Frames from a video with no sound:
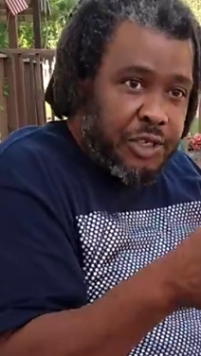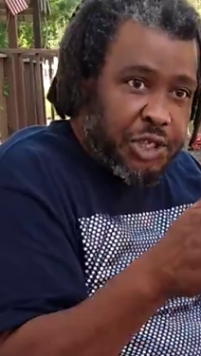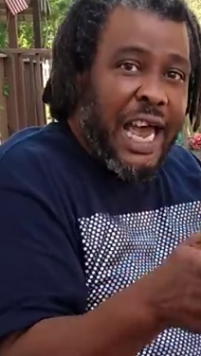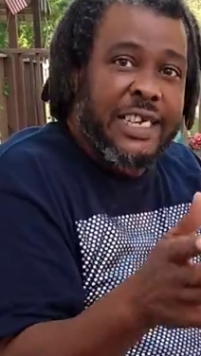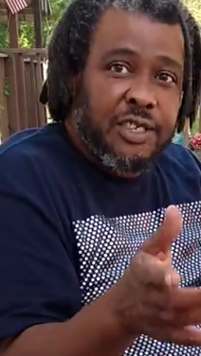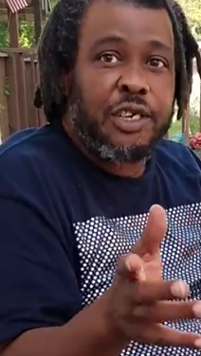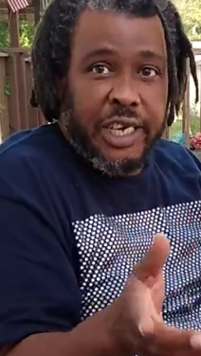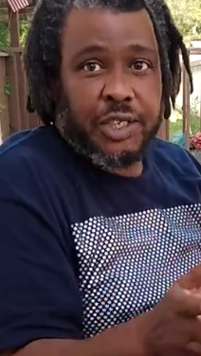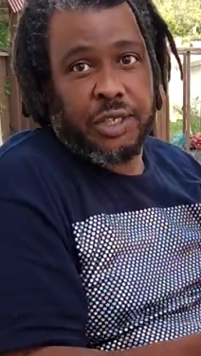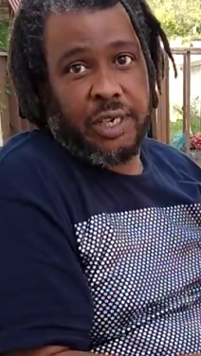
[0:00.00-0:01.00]
Jackson
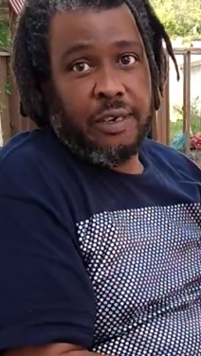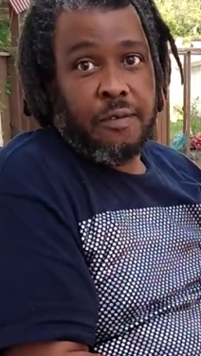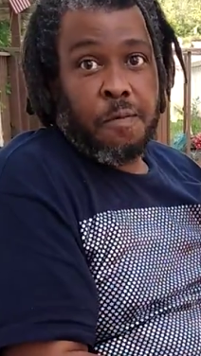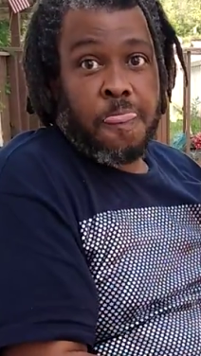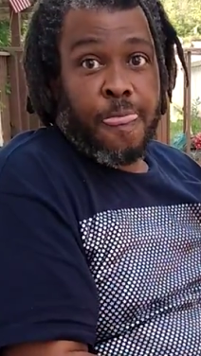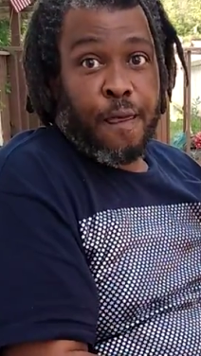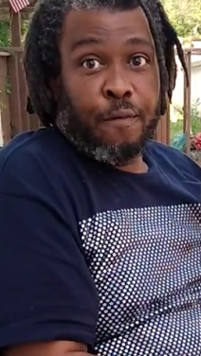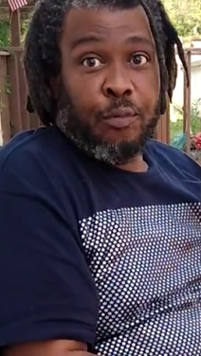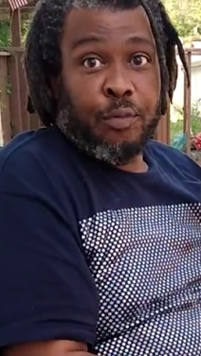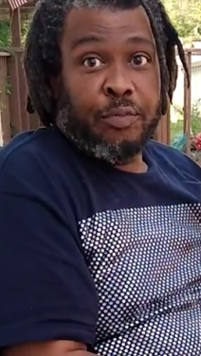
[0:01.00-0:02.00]
Addition.
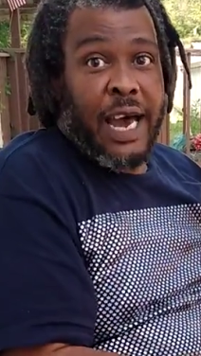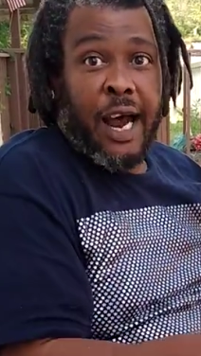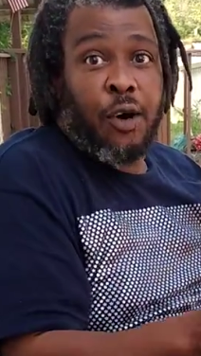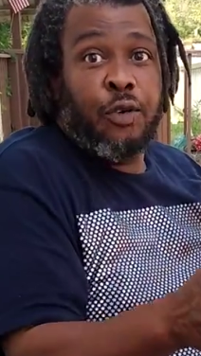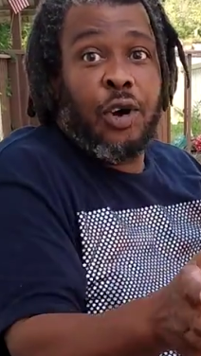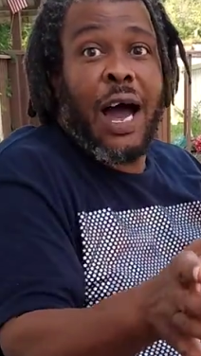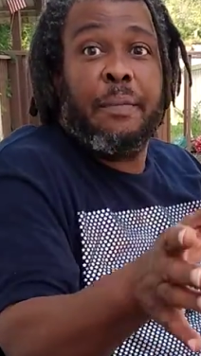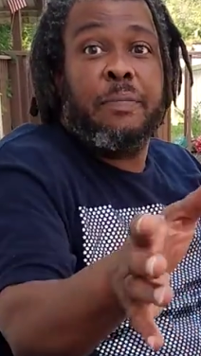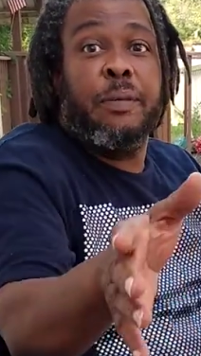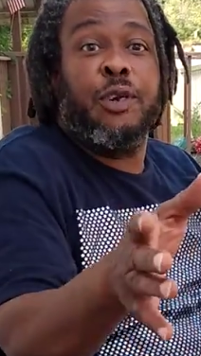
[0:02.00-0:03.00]
Now, I don't know how
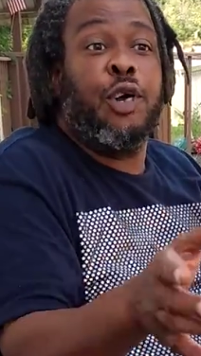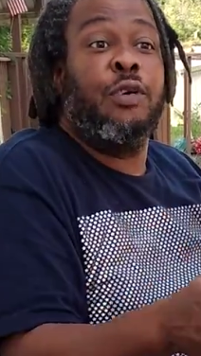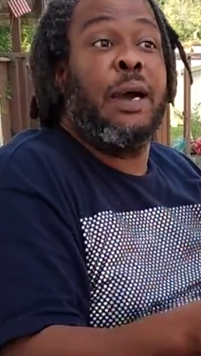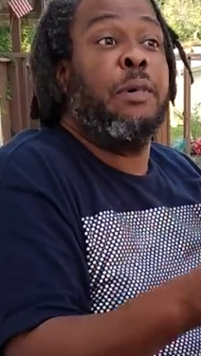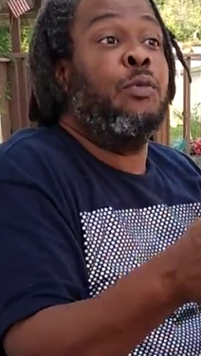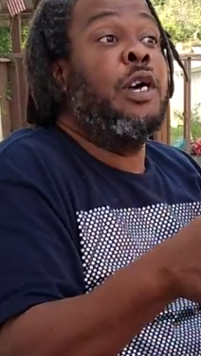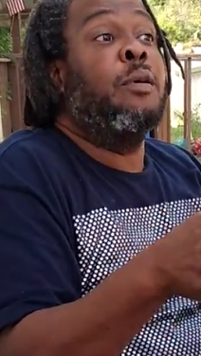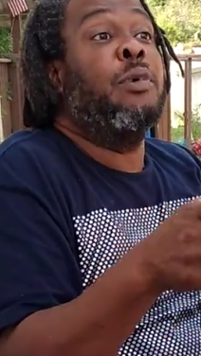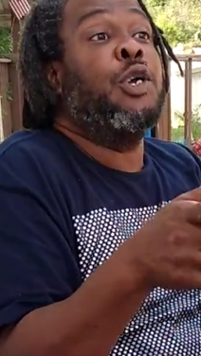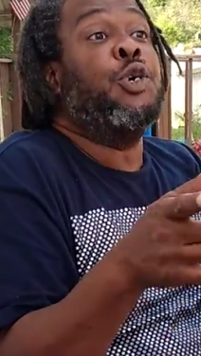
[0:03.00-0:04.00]
many people know that,
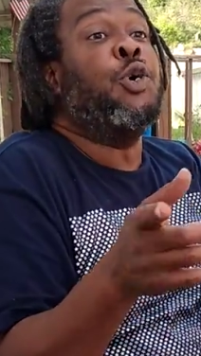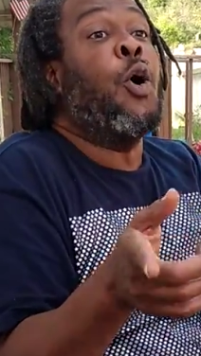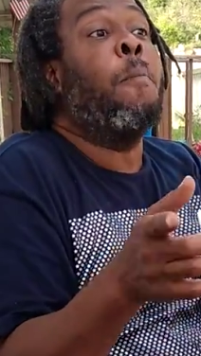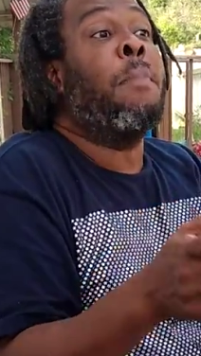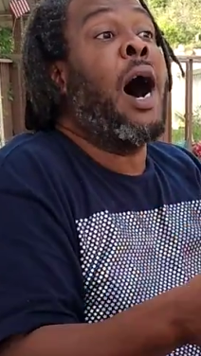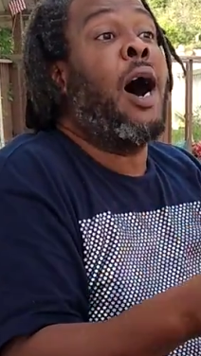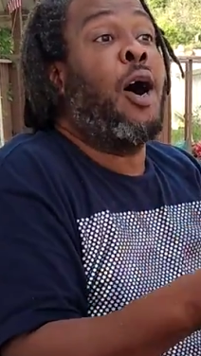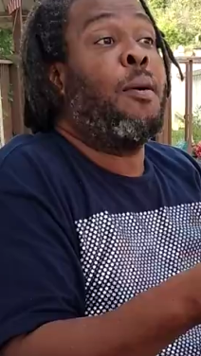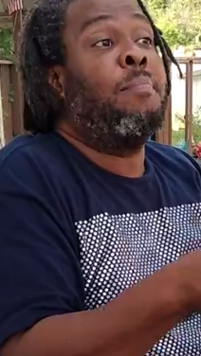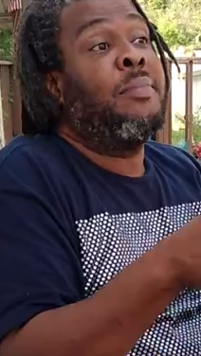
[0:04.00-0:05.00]
but your
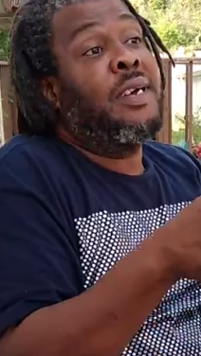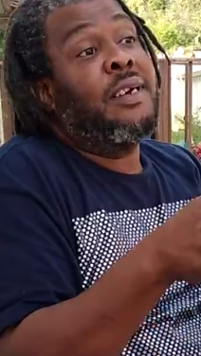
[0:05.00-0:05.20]
mom